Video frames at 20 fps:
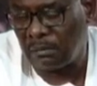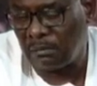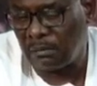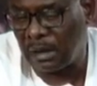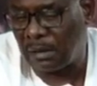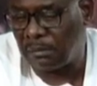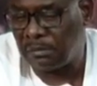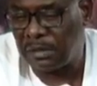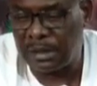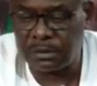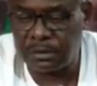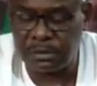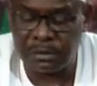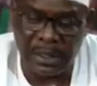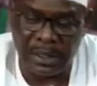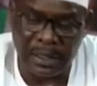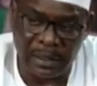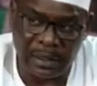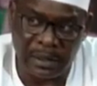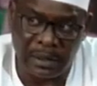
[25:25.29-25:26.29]
I'm yet to
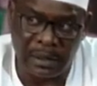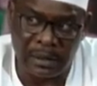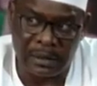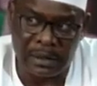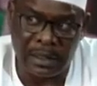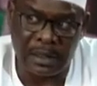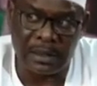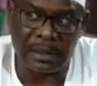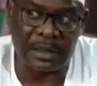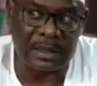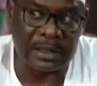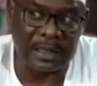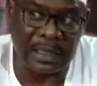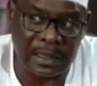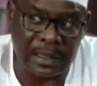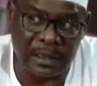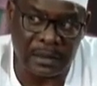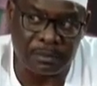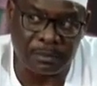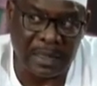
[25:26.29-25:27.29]
hear that. And the
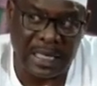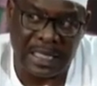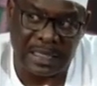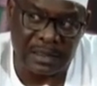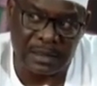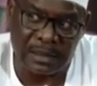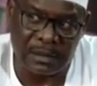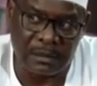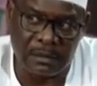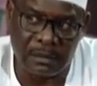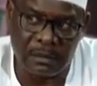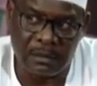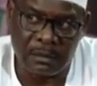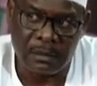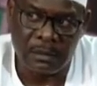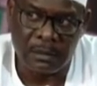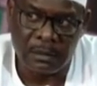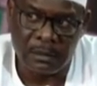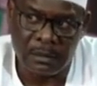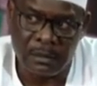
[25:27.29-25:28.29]
Senate passed
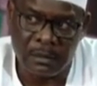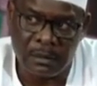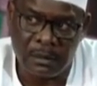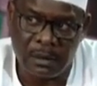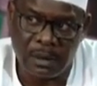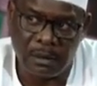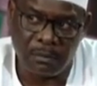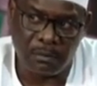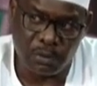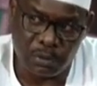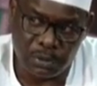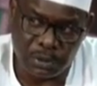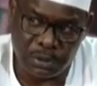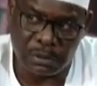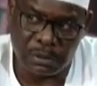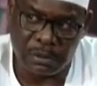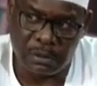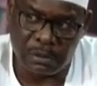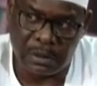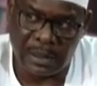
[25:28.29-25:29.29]
a
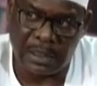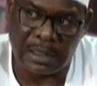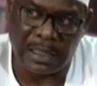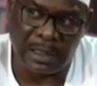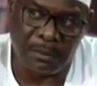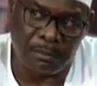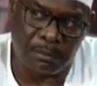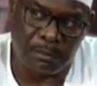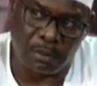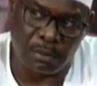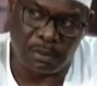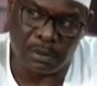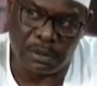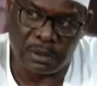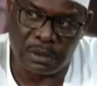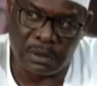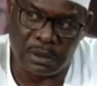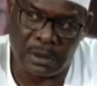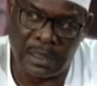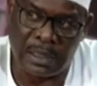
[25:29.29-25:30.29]
motion that I
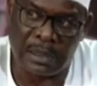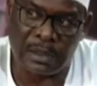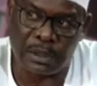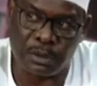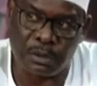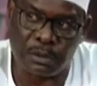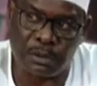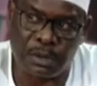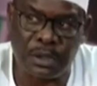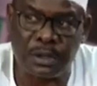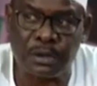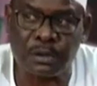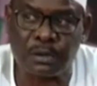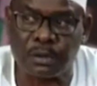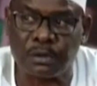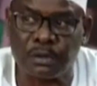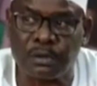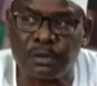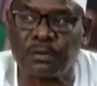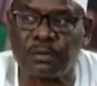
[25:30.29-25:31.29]
brought mm. that they should
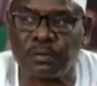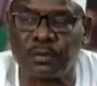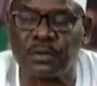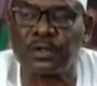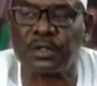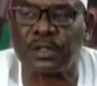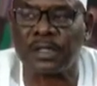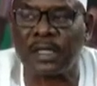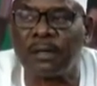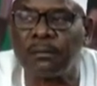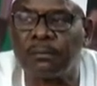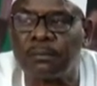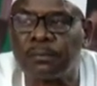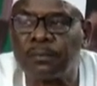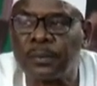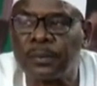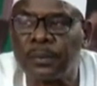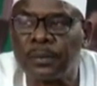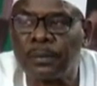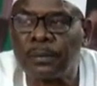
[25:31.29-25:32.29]
introduce food stamp.
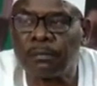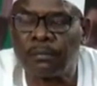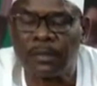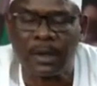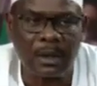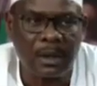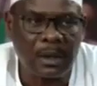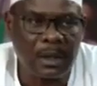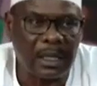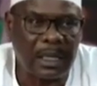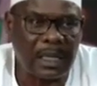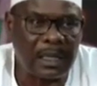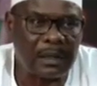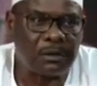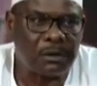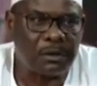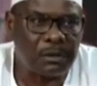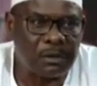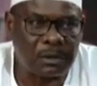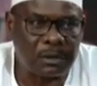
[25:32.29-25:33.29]

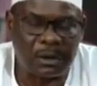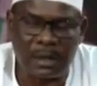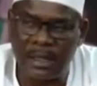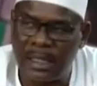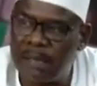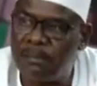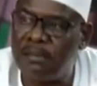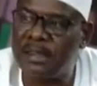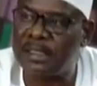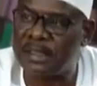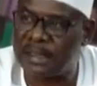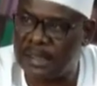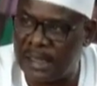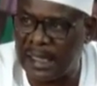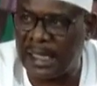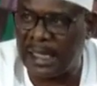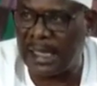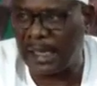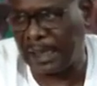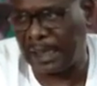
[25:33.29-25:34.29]
And look, let me say
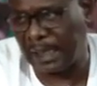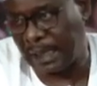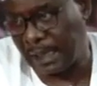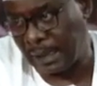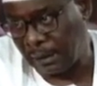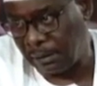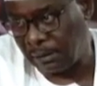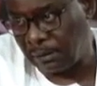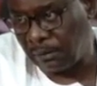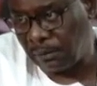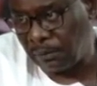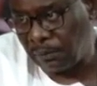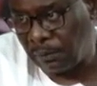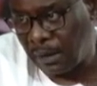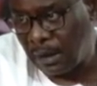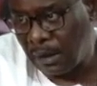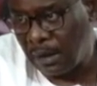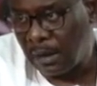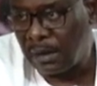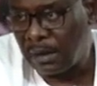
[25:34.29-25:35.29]
here again,
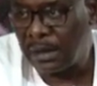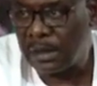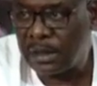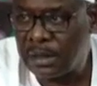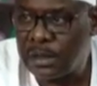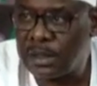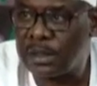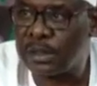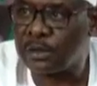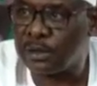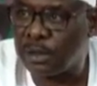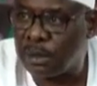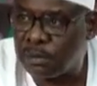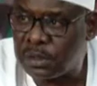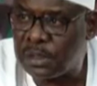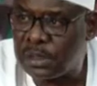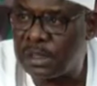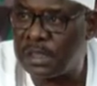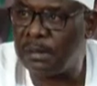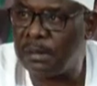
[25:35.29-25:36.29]
this
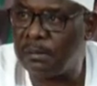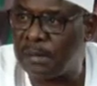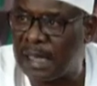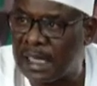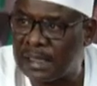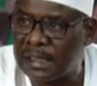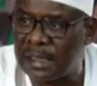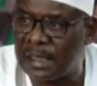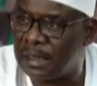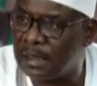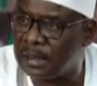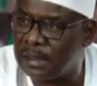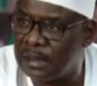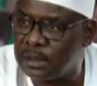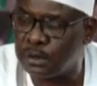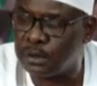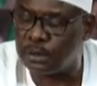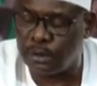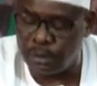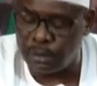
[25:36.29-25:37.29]
subsidy matter
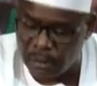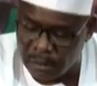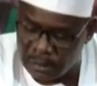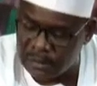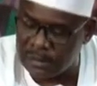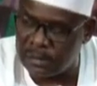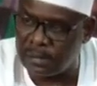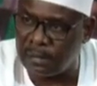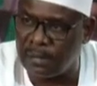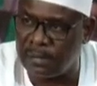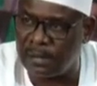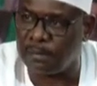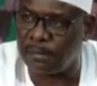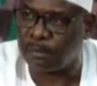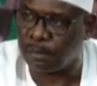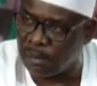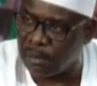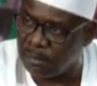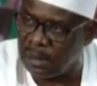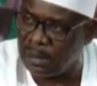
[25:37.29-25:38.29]
is not the
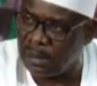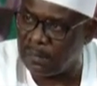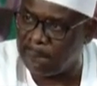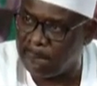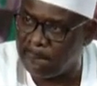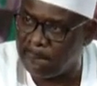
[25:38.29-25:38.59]
problem.